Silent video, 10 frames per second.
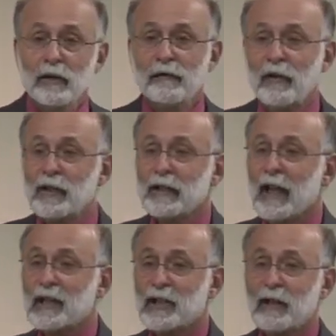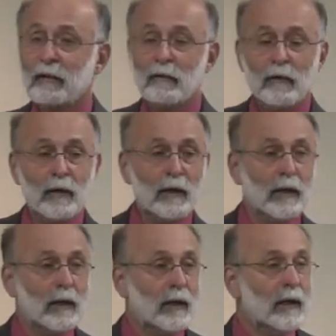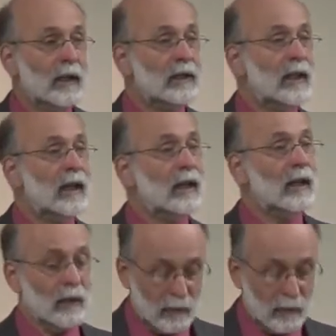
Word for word: The first lesson is that